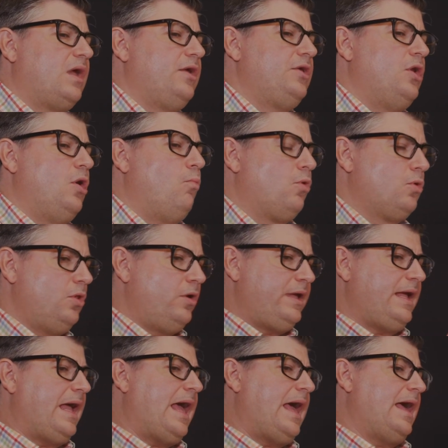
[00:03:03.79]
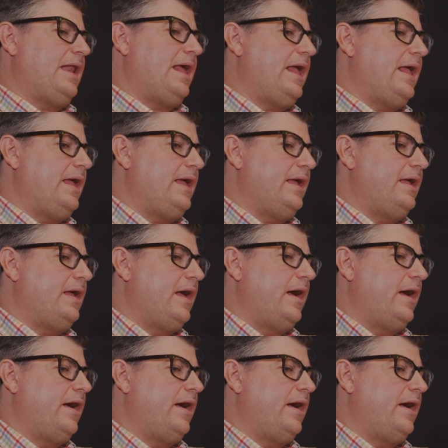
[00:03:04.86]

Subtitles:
a